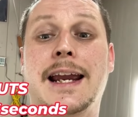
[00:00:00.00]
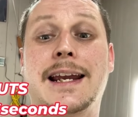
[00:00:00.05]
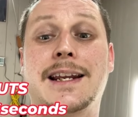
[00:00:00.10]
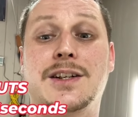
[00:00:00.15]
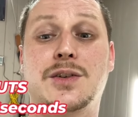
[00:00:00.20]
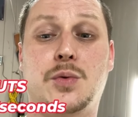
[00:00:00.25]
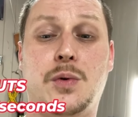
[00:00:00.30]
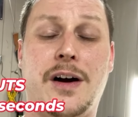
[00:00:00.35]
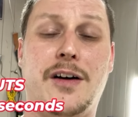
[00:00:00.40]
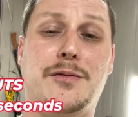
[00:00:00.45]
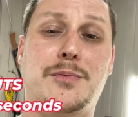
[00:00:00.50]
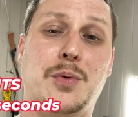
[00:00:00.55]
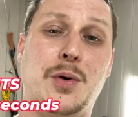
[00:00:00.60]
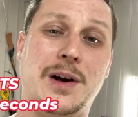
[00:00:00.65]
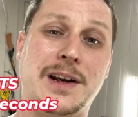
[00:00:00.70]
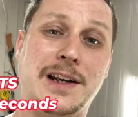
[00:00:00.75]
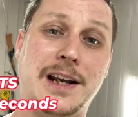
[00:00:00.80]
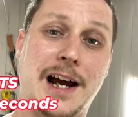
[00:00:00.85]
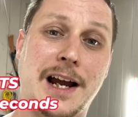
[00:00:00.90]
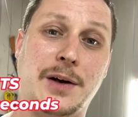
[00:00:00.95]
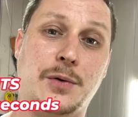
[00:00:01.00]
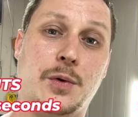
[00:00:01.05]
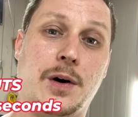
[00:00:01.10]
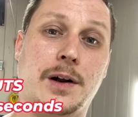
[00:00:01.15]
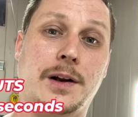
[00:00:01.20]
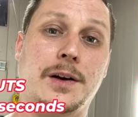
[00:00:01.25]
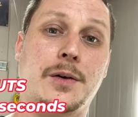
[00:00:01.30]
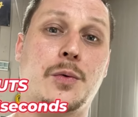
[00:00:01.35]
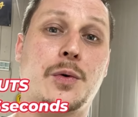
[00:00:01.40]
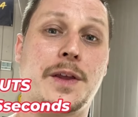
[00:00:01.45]
and
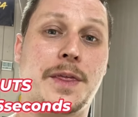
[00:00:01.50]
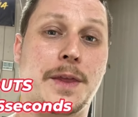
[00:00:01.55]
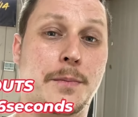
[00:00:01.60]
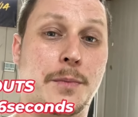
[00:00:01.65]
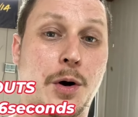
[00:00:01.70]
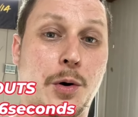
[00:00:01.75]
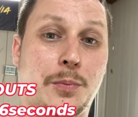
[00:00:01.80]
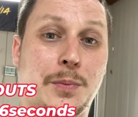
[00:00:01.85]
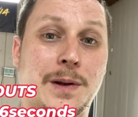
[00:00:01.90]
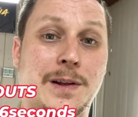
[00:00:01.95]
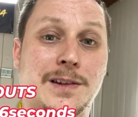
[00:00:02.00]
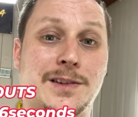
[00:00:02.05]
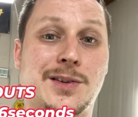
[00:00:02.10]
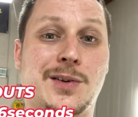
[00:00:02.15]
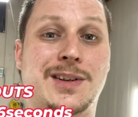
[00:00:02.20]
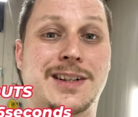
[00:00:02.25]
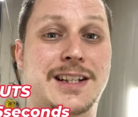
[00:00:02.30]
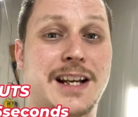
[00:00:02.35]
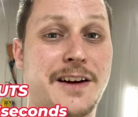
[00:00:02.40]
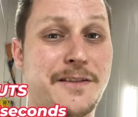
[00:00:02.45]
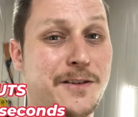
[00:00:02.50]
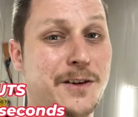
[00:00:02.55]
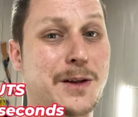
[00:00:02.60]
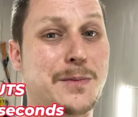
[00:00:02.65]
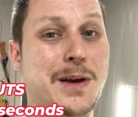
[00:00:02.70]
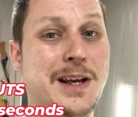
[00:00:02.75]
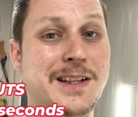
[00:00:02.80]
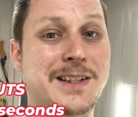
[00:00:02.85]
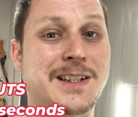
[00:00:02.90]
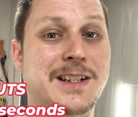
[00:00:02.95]
12.91 with them open. So it definitely
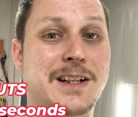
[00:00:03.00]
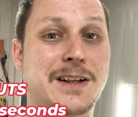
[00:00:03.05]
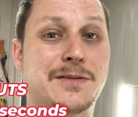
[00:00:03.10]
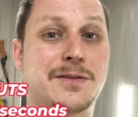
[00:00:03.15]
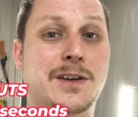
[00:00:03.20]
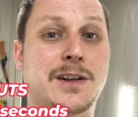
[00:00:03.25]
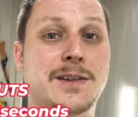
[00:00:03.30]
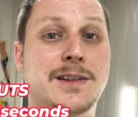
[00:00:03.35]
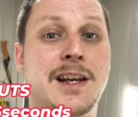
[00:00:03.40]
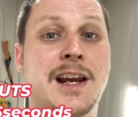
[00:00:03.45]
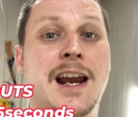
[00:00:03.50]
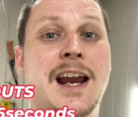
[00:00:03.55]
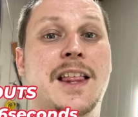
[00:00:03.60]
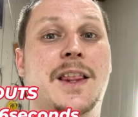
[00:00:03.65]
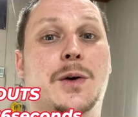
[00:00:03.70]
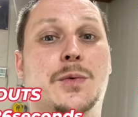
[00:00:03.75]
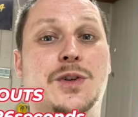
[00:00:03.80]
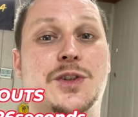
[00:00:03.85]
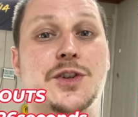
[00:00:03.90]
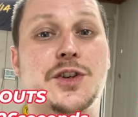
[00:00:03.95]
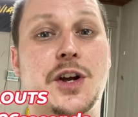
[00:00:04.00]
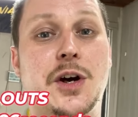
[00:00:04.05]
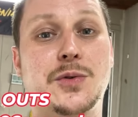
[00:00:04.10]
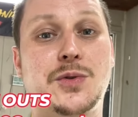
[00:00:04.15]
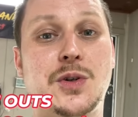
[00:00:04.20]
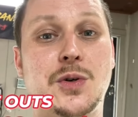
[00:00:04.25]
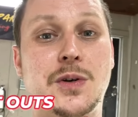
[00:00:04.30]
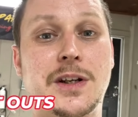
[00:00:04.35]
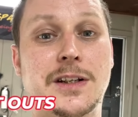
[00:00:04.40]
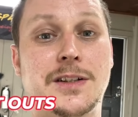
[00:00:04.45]
makes a difference. There was no
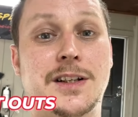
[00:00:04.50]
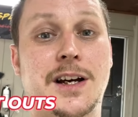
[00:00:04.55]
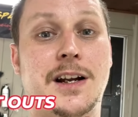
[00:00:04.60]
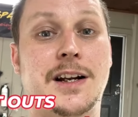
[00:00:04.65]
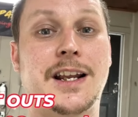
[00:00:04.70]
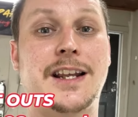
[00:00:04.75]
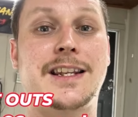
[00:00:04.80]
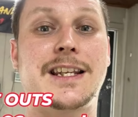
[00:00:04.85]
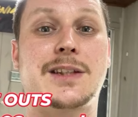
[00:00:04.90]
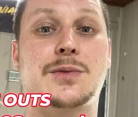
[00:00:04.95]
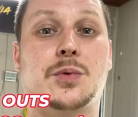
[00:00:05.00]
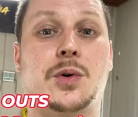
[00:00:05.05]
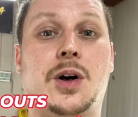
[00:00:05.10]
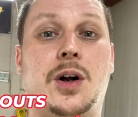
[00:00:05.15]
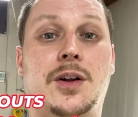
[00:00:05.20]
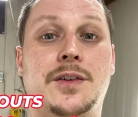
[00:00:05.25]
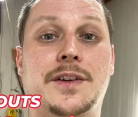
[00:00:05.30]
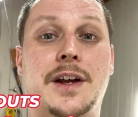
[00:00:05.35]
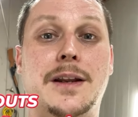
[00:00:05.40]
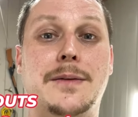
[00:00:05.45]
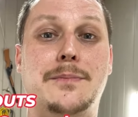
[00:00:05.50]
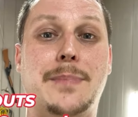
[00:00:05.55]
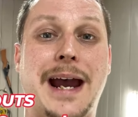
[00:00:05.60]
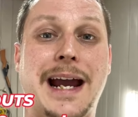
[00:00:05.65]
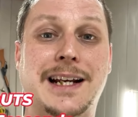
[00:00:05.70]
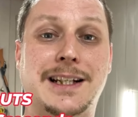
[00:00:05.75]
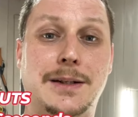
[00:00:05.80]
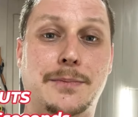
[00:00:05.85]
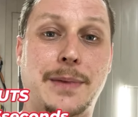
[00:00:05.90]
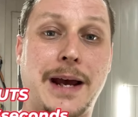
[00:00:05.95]
tuning done, and these were all done
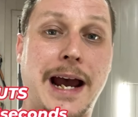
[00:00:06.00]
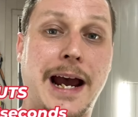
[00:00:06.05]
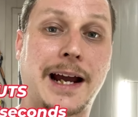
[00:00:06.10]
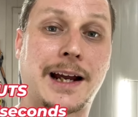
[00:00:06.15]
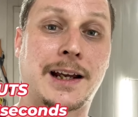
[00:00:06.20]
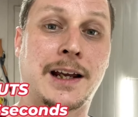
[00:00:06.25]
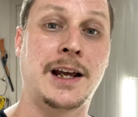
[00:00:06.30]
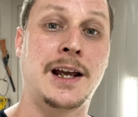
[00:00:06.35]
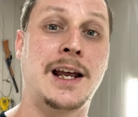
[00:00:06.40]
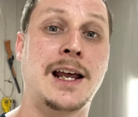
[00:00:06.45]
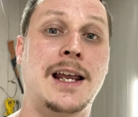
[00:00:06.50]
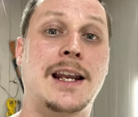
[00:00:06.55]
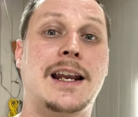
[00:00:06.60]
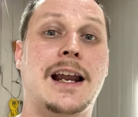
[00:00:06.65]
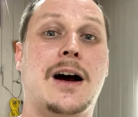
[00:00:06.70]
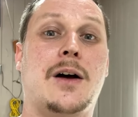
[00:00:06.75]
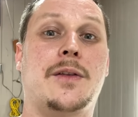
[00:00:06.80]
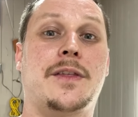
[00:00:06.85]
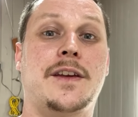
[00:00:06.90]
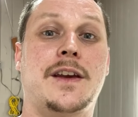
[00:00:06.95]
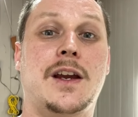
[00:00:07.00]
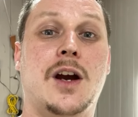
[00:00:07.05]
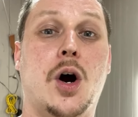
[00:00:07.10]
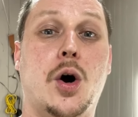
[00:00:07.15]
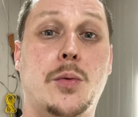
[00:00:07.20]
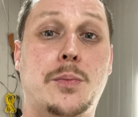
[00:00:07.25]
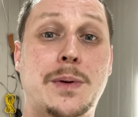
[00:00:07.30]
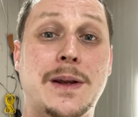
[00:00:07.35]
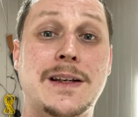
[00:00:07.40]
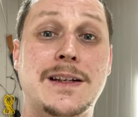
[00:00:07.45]
back to back. Now, the
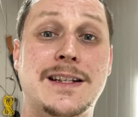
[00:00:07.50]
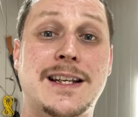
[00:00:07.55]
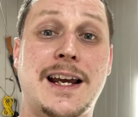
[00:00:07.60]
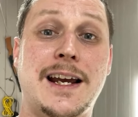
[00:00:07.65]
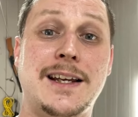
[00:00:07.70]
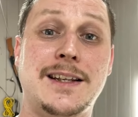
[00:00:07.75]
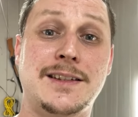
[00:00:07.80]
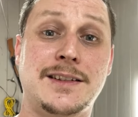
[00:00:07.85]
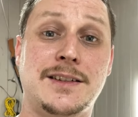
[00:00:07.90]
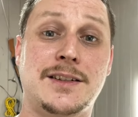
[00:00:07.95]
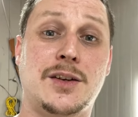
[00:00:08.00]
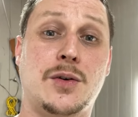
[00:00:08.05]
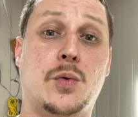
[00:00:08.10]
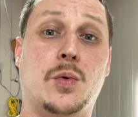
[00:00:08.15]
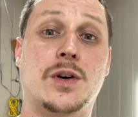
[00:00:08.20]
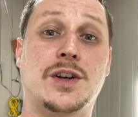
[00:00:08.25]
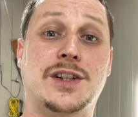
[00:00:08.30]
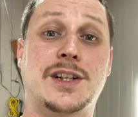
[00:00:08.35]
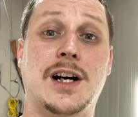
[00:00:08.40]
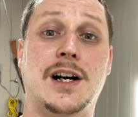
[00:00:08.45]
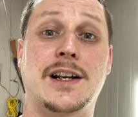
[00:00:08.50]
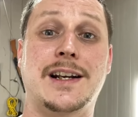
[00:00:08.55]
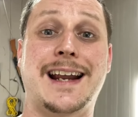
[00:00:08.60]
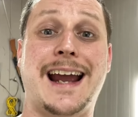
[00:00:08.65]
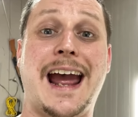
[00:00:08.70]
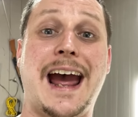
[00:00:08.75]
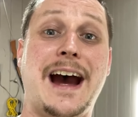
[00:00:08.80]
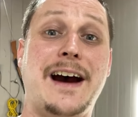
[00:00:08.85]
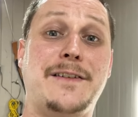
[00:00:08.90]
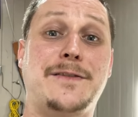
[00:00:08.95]
open tests were done
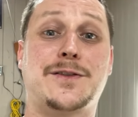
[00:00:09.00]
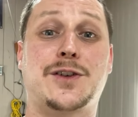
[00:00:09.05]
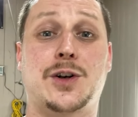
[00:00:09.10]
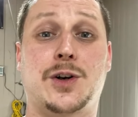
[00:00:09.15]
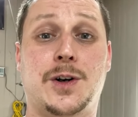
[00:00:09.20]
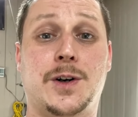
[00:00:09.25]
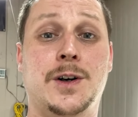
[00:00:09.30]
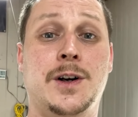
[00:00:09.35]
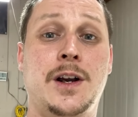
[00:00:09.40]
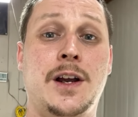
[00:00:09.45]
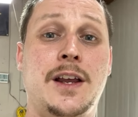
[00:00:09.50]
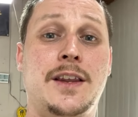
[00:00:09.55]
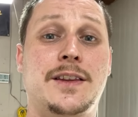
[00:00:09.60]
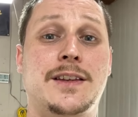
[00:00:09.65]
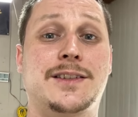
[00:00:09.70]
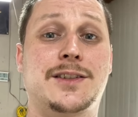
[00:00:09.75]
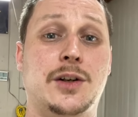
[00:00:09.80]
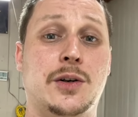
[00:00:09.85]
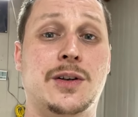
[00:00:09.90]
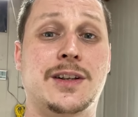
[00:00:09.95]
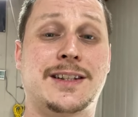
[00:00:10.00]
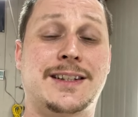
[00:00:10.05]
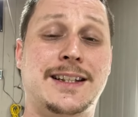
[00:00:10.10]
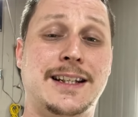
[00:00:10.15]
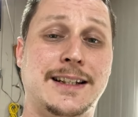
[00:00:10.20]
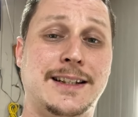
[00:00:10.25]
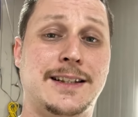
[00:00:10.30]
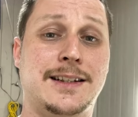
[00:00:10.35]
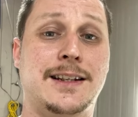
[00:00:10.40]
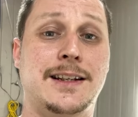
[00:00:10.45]
after the 0 to
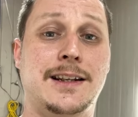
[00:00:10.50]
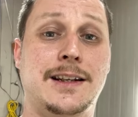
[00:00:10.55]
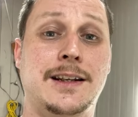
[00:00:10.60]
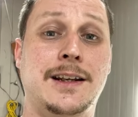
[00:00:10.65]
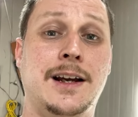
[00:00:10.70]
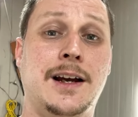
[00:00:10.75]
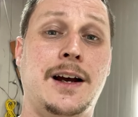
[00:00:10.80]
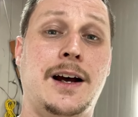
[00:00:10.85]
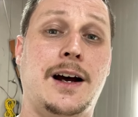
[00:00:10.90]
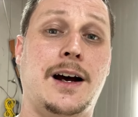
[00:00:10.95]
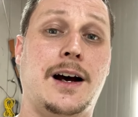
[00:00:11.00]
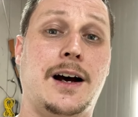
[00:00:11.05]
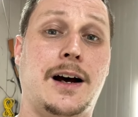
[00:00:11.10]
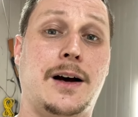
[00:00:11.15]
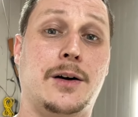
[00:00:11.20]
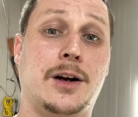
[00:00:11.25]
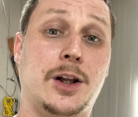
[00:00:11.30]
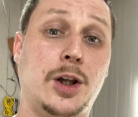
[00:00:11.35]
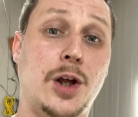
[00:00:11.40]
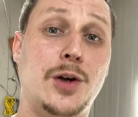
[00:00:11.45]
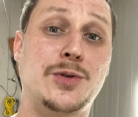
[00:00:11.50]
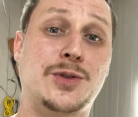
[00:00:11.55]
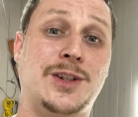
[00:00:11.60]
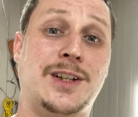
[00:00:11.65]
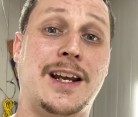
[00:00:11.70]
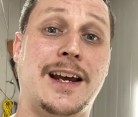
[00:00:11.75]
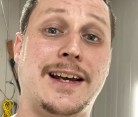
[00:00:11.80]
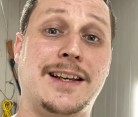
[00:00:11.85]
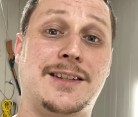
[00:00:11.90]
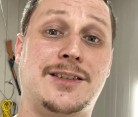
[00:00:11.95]
60 closed
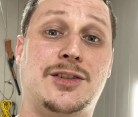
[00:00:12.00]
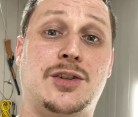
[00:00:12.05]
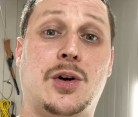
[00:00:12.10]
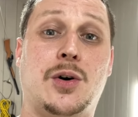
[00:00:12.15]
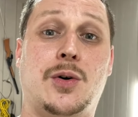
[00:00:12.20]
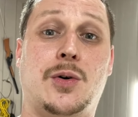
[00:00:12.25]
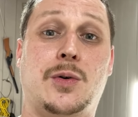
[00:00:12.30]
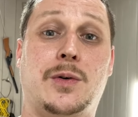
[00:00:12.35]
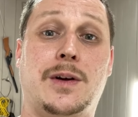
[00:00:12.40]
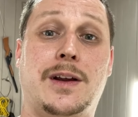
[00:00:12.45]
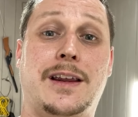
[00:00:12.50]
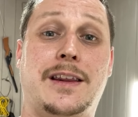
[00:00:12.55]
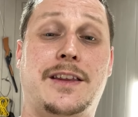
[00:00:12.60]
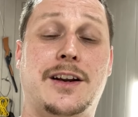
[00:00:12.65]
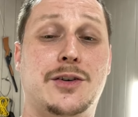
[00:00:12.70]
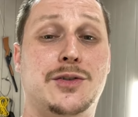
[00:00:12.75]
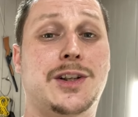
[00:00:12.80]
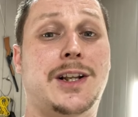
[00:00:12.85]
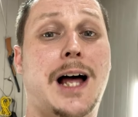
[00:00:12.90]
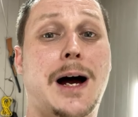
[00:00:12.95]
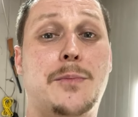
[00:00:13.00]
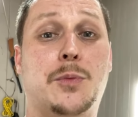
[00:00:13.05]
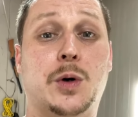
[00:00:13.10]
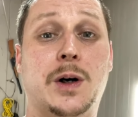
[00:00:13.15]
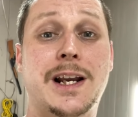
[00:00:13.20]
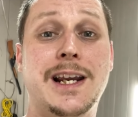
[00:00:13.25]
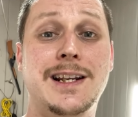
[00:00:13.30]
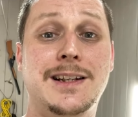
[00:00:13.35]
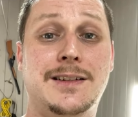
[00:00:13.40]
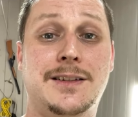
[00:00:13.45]
test, so there's a lot more
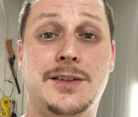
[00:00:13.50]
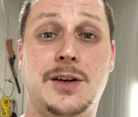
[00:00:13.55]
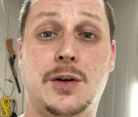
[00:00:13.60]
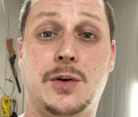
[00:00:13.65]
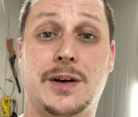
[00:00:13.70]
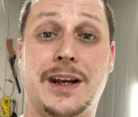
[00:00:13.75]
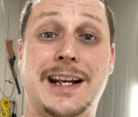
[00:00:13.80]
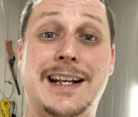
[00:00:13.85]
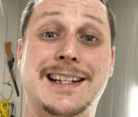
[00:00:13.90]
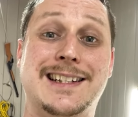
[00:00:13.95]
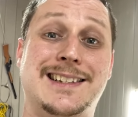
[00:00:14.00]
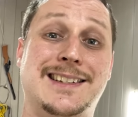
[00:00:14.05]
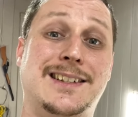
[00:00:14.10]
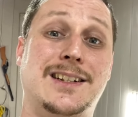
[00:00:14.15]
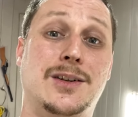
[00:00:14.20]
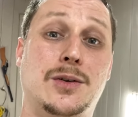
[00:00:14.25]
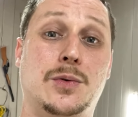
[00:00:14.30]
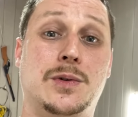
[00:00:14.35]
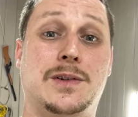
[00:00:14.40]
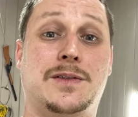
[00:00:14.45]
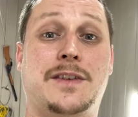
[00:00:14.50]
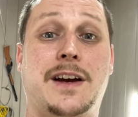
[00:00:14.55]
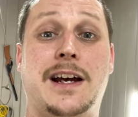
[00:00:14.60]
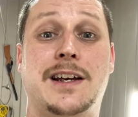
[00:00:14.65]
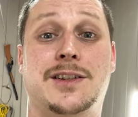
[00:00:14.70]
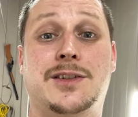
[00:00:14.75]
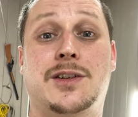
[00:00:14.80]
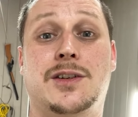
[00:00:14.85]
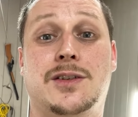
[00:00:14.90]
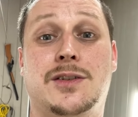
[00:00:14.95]
heat soak, and it still was
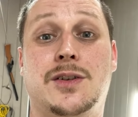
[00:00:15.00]
faster.